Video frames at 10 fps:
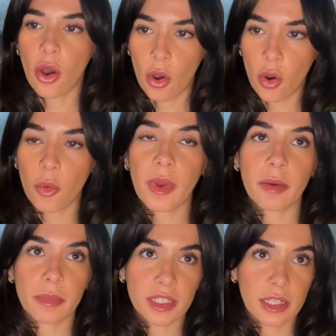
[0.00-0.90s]
home,
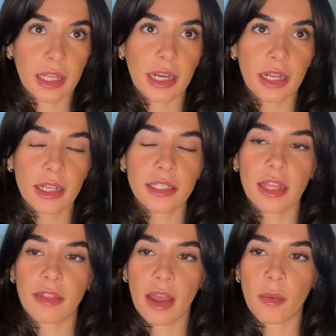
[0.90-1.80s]
and miscellaneous.
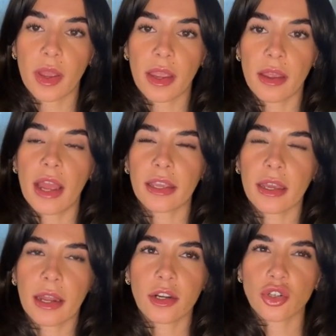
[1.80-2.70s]
And that way I can
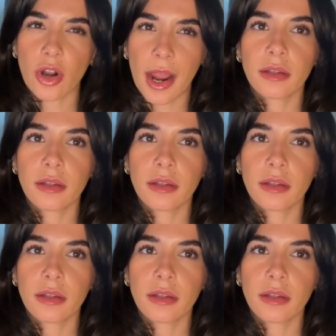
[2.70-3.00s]
kind of track